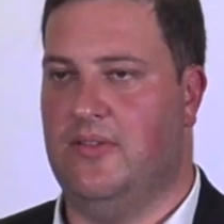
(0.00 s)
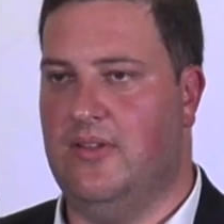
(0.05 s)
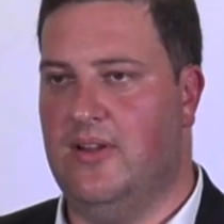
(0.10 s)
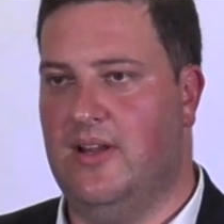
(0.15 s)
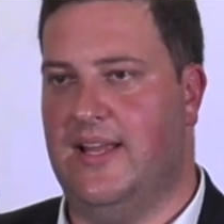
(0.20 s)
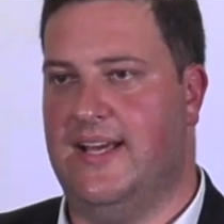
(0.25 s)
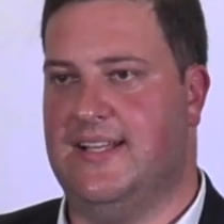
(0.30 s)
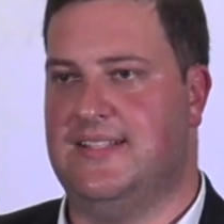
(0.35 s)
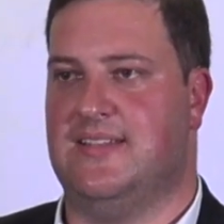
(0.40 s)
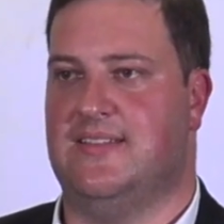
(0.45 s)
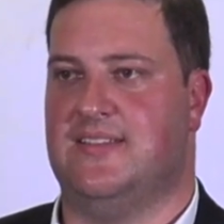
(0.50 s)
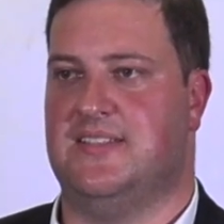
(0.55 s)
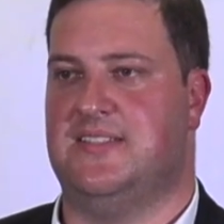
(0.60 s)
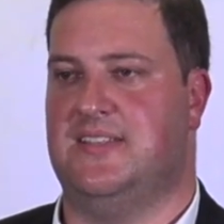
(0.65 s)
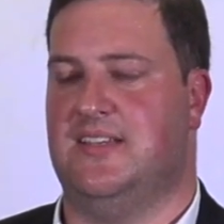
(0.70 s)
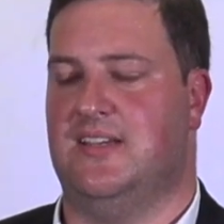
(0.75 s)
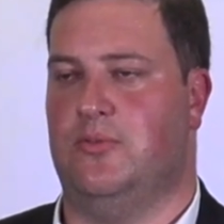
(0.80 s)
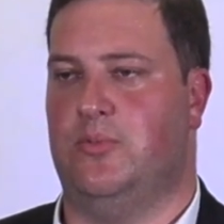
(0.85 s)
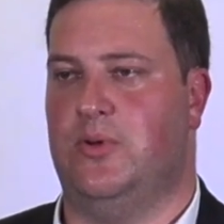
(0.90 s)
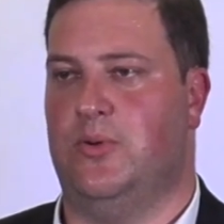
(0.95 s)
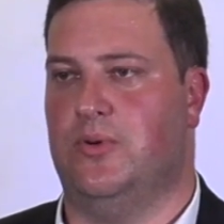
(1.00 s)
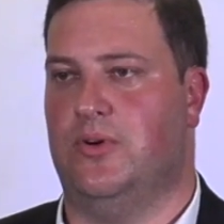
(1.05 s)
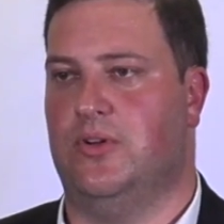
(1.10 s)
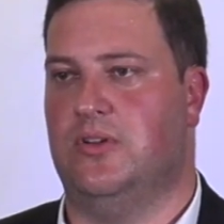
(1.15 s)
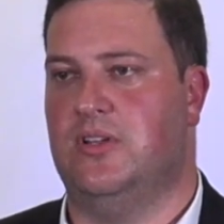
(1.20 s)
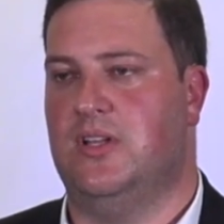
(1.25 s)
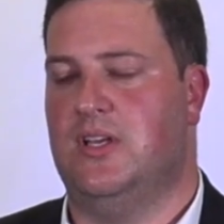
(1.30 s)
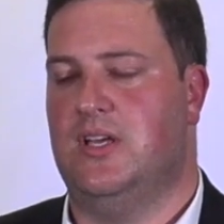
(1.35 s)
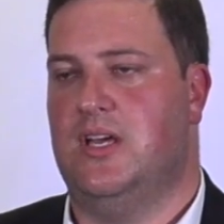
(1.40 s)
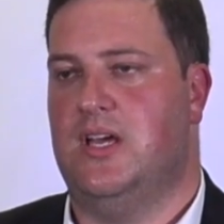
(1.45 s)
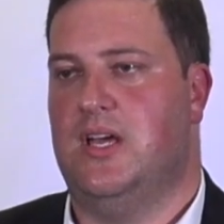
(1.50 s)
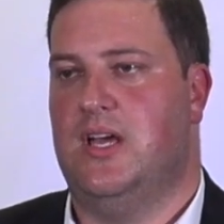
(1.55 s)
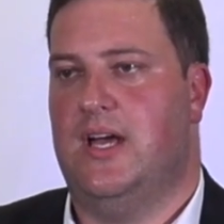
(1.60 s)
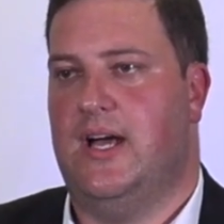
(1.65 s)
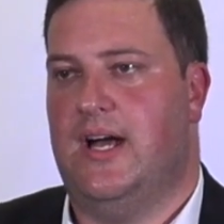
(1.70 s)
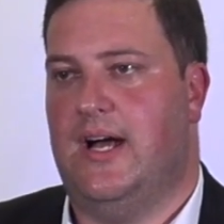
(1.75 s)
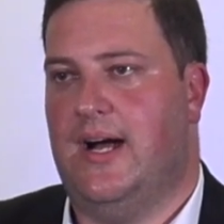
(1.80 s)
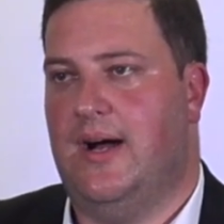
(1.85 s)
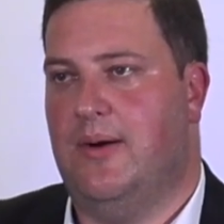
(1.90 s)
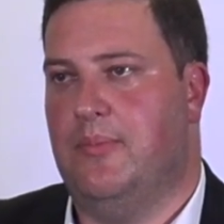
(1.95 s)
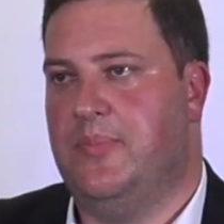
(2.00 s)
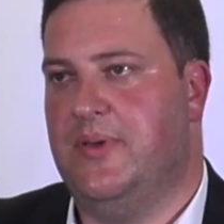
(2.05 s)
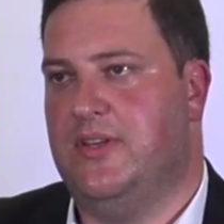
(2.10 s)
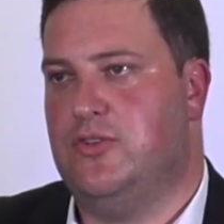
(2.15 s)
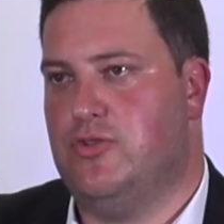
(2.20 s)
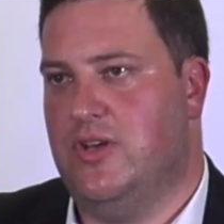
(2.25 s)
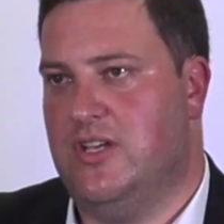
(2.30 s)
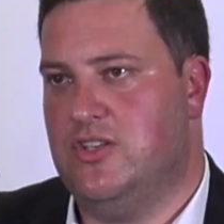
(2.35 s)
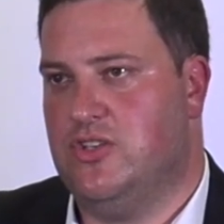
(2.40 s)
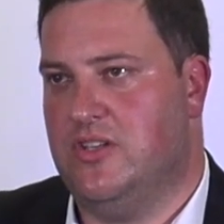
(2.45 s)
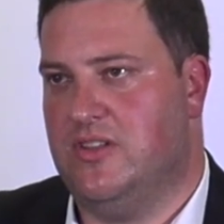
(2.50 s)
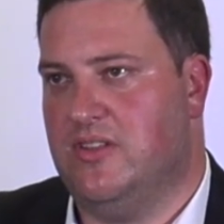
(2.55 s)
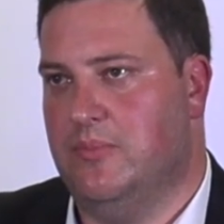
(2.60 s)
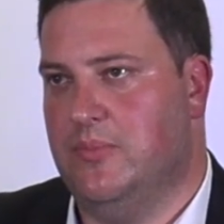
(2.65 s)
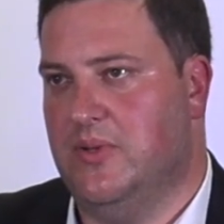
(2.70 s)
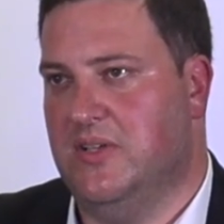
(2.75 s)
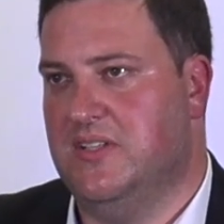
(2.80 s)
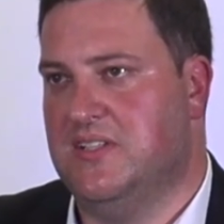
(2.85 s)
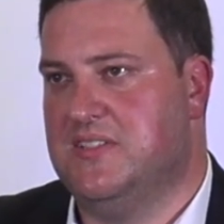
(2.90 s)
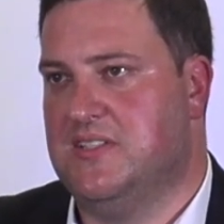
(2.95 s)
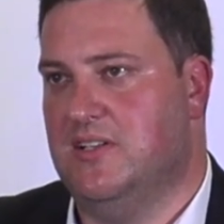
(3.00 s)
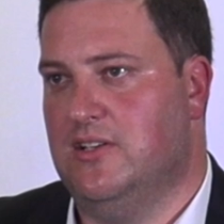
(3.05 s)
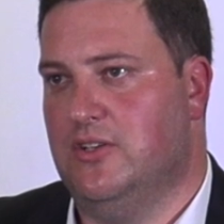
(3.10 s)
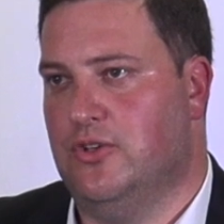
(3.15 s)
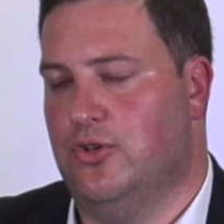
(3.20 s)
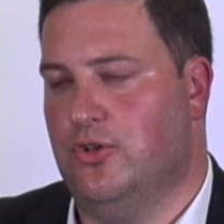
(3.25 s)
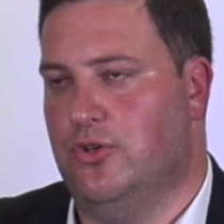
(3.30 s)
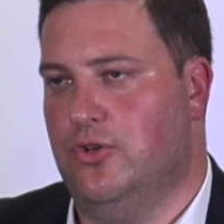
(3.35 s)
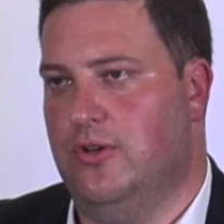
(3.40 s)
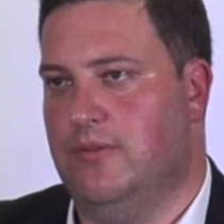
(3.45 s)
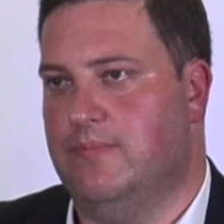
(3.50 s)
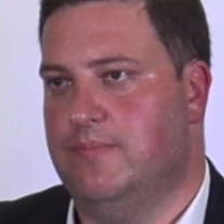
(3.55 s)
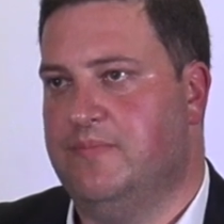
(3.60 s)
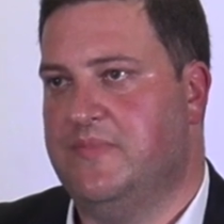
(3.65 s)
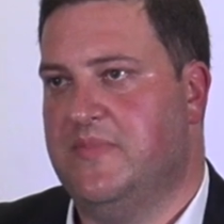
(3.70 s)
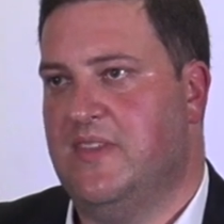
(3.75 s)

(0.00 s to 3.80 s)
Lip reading: Later this year, we will be dredging the Milnerton Lagoon.